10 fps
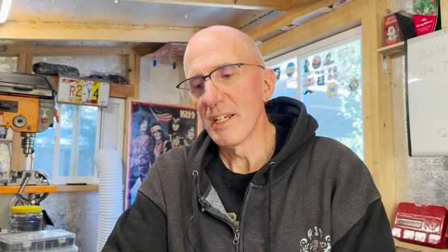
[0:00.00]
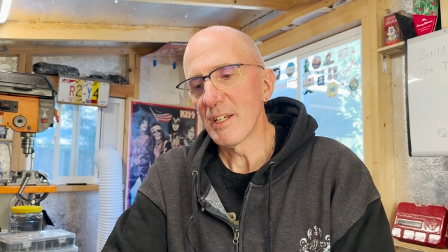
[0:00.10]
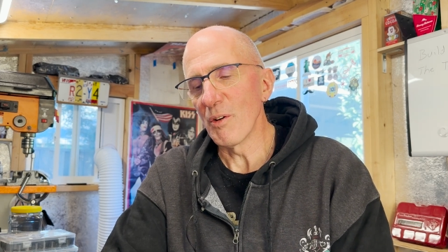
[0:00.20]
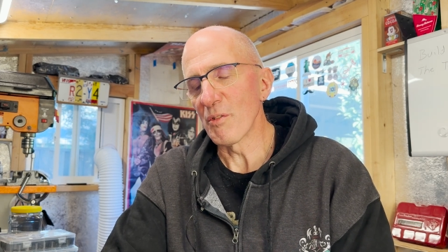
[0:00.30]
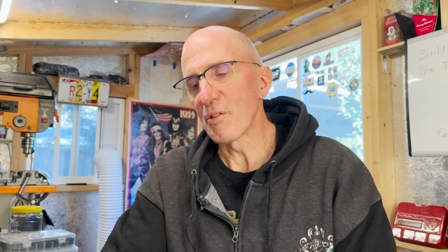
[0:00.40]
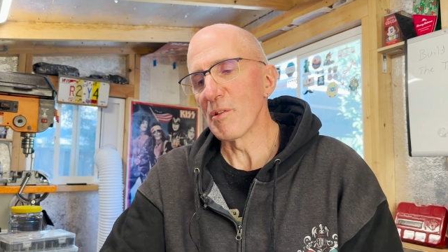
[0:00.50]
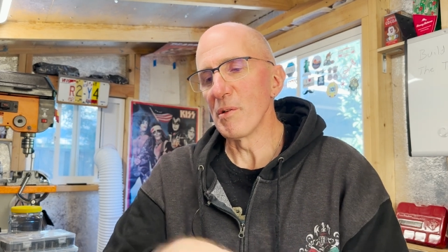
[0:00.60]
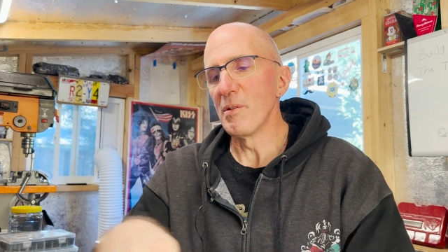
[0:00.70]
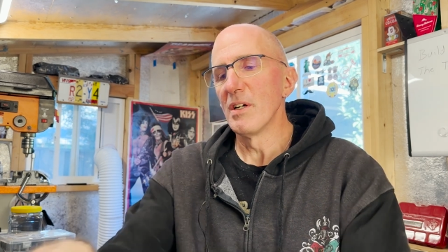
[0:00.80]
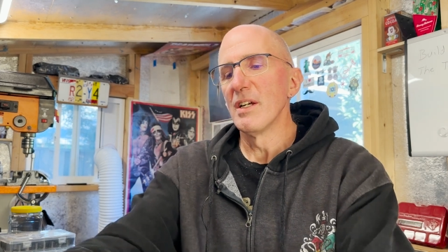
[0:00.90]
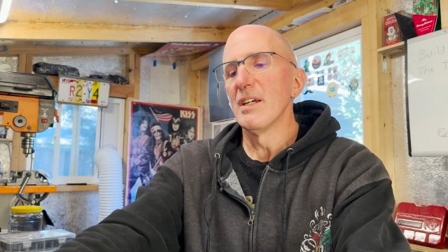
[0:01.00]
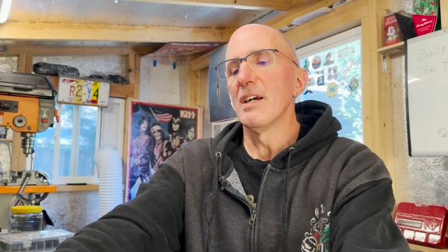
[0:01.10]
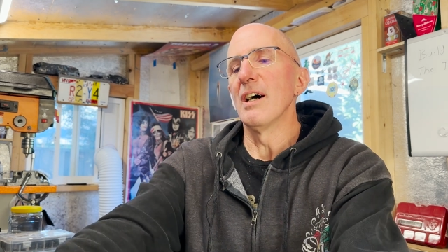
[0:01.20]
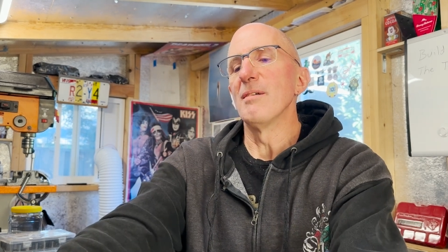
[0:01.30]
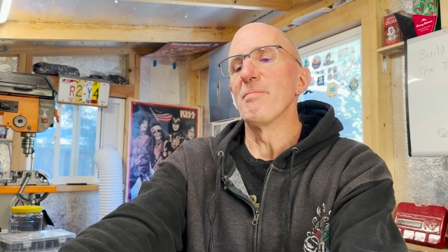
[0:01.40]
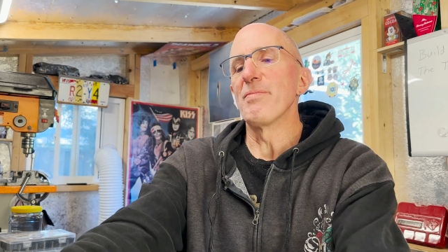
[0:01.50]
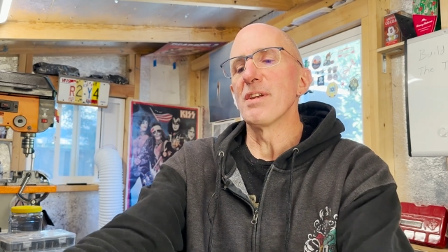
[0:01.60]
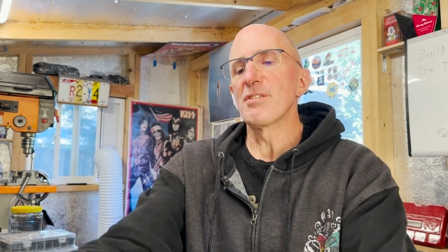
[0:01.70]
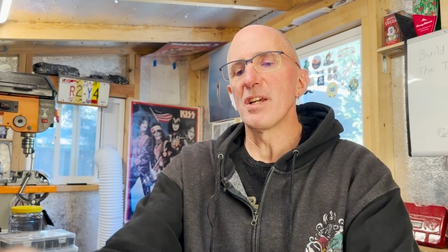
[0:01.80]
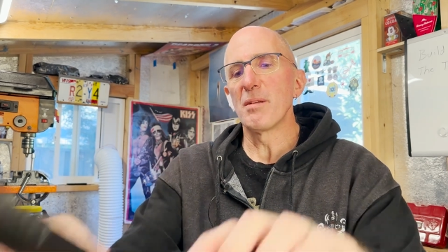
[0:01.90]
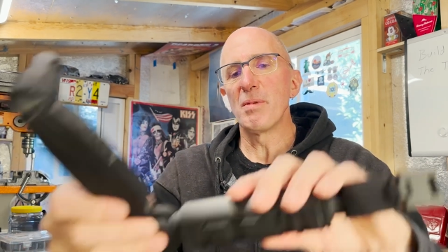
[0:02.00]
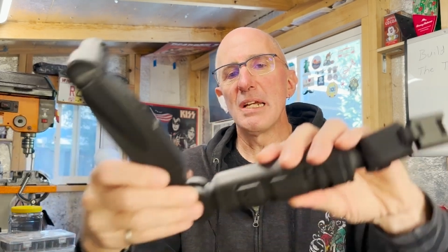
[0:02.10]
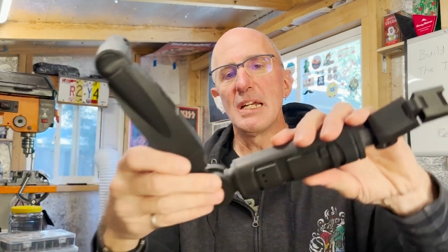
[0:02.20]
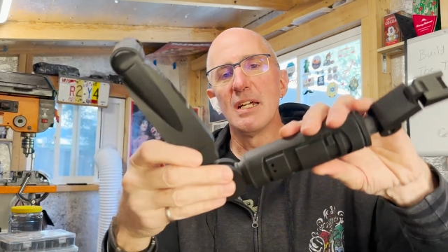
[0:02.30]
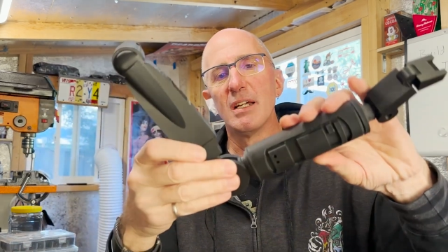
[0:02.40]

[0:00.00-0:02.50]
go through. There's going to be